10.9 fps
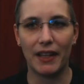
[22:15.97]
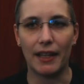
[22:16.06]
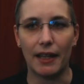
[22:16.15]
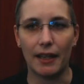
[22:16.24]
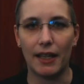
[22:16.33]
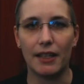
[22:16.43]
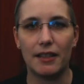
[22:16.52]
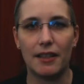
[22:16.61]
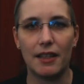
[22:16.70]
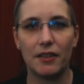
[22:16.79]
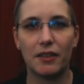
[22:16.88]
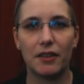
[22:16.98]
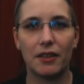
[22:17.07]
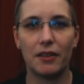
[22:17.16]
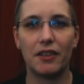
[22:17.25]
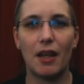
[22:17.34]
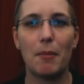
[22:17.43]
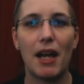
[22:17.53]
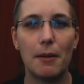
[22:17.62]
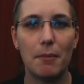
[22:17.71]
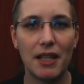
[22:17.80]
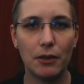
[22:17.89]
Yeah, and this
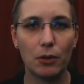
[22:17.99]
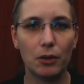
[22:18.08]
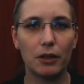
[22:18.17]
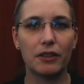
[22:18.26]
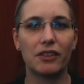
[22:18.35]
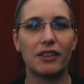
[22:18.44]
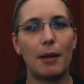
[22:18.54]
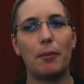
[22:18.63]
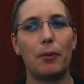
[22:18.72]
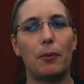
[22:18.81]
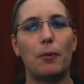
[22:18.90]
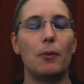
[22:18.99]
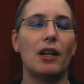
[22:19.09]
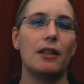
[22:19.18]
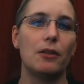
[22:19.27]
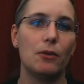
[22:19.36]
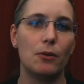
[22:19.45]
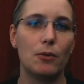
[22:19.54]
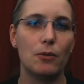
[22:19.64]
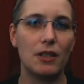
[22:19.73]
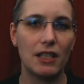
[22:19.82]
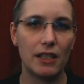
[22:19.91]
semi-manual step where
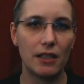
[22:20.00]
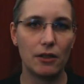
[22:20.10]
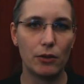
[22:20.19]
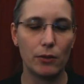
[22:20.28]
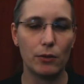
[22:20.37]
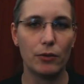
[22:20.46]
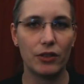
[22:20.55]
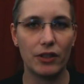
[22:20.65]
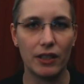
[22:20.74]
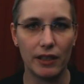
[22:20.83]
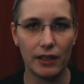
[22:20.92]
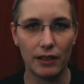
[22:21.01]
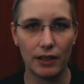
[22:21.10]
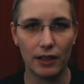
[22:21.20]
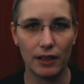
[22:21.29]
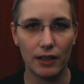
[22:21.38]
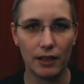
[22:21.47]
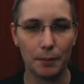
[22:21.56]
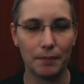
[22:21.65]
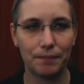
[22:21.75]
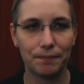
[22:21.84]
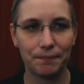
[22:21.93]
you need to still
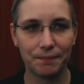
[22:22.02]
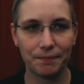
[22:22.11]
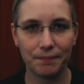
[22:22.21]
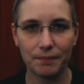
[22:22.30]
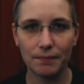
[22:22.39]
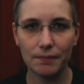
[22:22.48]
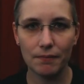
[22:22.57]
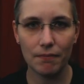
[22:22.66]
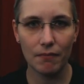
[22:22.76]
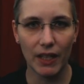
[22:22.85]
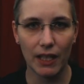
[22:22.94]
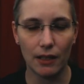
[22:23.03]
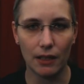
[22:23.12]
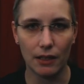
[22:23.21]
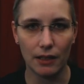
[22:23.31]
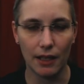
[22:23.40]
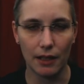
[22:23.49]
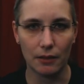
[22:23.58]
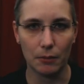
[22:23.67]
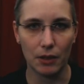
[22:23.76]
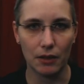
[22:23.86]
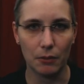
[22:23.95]
um, uh, yeah
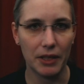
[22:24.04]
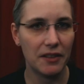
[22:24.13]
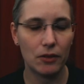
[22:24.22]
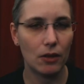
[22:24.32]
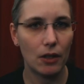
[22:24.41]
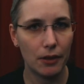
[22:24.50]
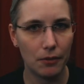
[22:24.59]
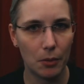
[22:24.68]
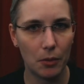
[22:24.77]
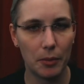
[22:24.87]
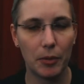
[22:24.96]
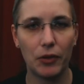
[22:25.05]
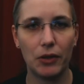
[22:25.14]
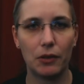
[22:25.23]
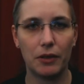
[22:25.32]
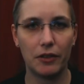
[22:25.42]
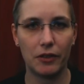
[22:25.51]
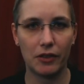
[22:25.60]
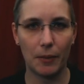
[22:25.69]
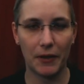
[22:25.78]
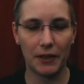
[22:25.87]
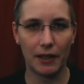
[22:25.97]
reinstall it from the repository. This is
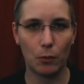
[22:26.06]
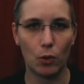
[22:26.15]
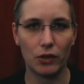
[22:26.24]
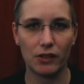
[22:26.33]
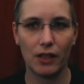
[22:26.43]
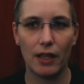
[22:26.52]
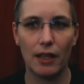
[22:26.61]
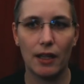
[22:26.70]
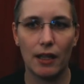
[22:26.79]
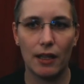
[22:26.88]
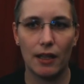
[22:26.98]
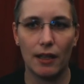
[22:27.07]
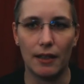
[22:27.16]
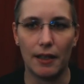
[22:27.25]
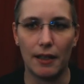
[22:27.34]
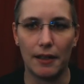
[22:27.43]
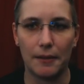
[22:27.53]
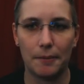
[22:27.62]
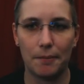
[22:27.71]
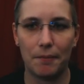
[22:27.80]
something that was yeah